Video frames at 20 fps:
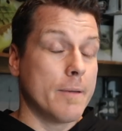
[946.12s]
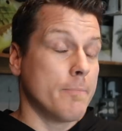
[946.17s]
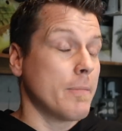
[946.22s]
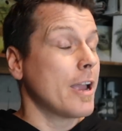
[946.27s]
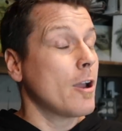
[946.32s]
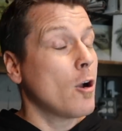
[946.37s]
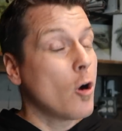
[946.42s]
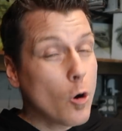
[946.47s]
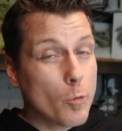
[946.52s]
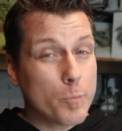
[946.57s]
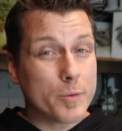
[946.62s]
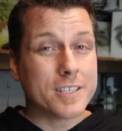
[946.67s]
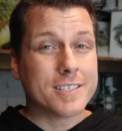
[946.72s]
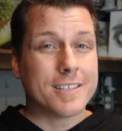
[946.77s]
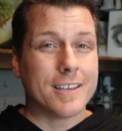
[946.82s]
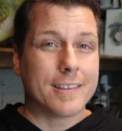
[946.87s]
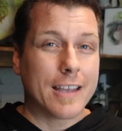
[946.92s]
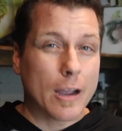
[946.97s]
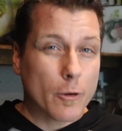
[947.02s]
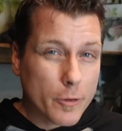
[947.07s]
And my hope
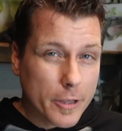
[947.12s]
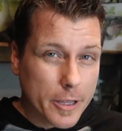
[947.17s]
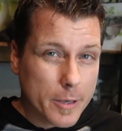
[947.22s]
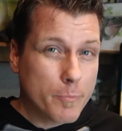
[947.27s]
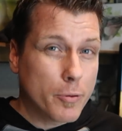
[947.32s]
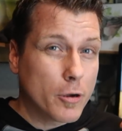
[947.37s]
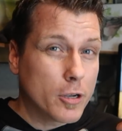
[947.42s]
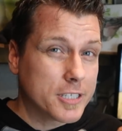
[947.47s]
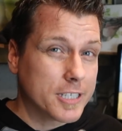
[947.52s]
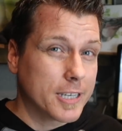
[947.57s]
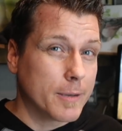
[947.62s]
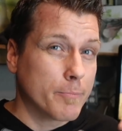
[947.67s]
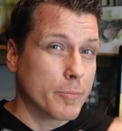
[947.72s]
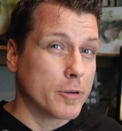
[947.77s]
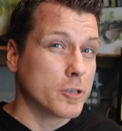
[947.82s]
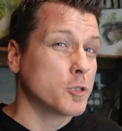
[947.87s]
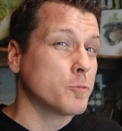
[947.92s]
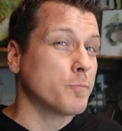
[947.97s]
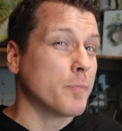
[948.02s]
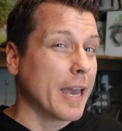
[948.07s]
is that that really puts in
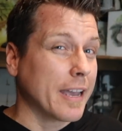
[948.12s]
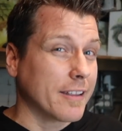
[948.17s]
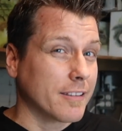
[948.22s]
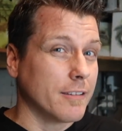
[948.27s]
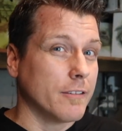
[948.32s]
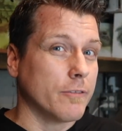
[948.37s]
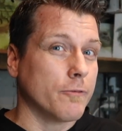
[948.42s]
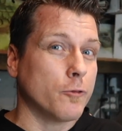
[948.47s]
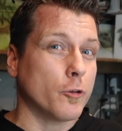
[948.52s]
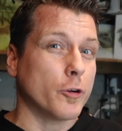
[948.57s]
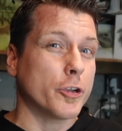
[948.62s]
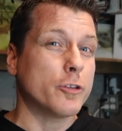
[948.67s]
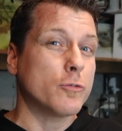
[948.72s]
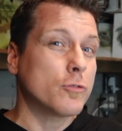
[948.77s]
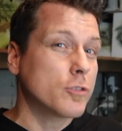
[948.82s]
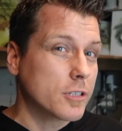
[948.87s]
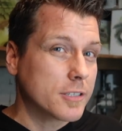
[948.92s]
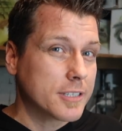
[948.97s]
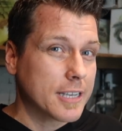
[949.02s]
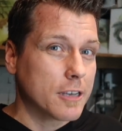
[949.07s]
perspective for
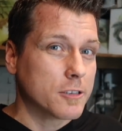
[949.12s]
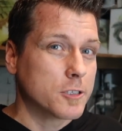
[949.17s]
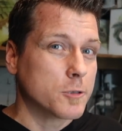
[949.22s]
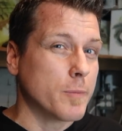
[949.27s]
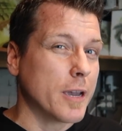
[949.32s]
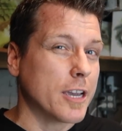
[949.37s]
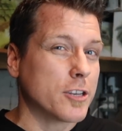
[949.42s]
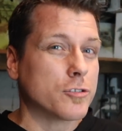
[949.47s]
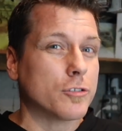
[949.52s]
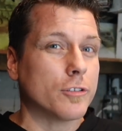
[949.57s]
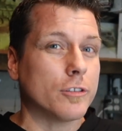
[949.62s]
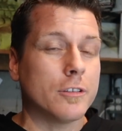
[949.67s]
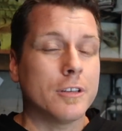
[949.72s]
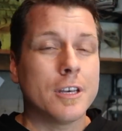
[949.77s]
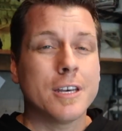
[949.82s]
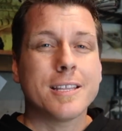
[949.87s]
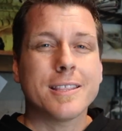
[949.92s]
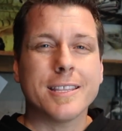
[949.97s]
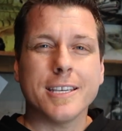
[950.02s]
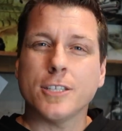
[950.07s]
you just how special
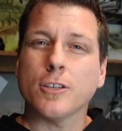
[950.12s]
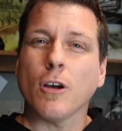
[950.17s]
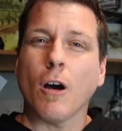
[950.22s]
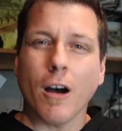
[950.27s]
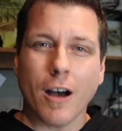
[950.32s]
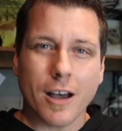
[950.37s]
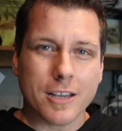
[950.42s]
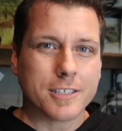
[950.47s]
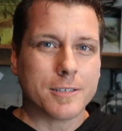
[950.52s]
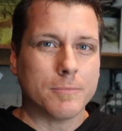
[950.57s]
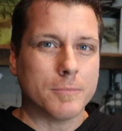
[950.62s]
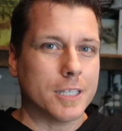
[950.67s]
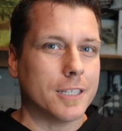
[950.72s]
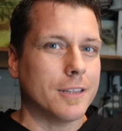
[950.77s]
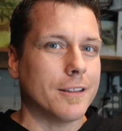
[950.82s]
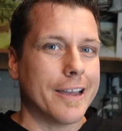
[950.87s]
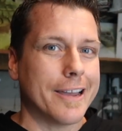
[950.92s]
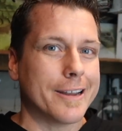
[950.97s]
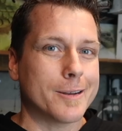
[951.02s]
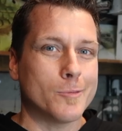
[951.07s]
these awesome
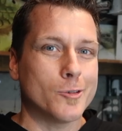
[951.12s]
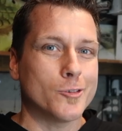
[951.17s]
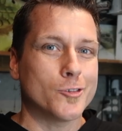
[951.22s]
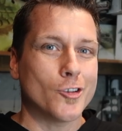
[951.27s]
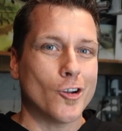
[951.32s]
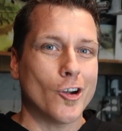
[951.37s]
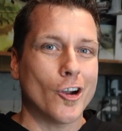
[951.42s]
little animals